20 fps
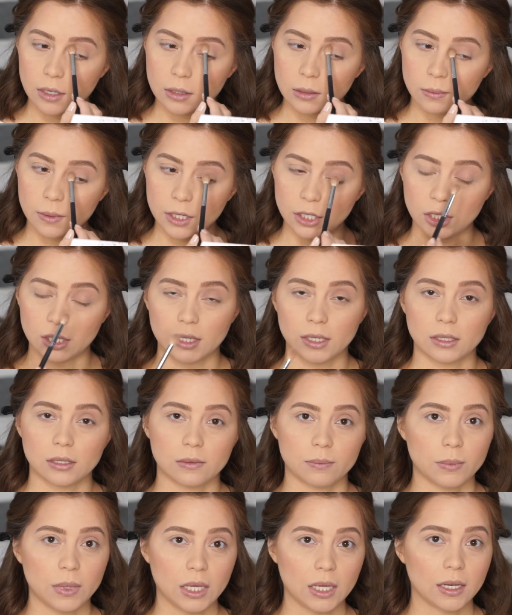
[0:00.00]
especially
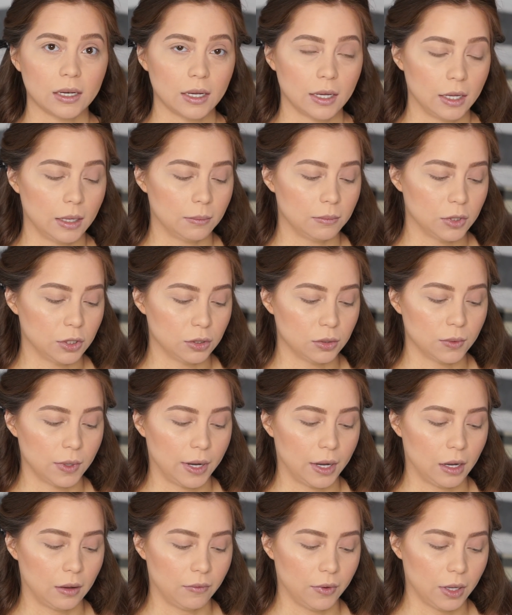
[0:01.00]
because me and him do
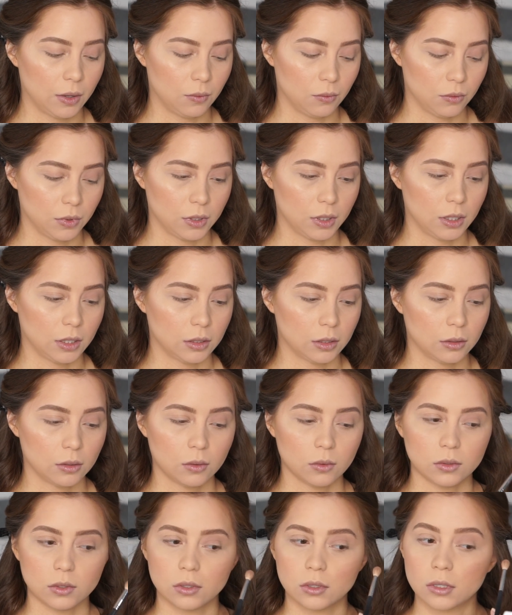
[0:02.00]
have a really
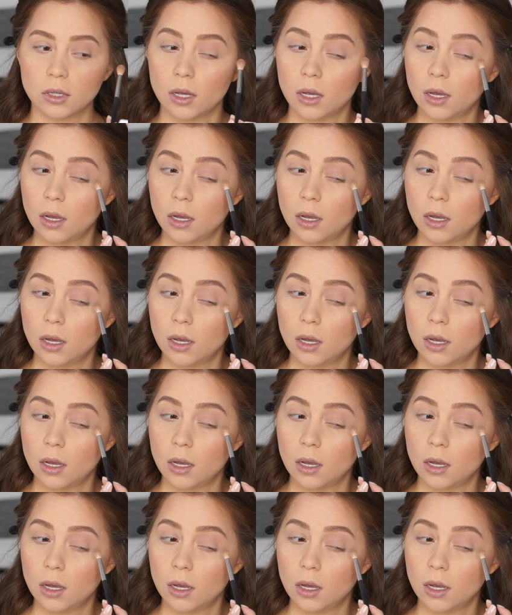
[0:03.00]
close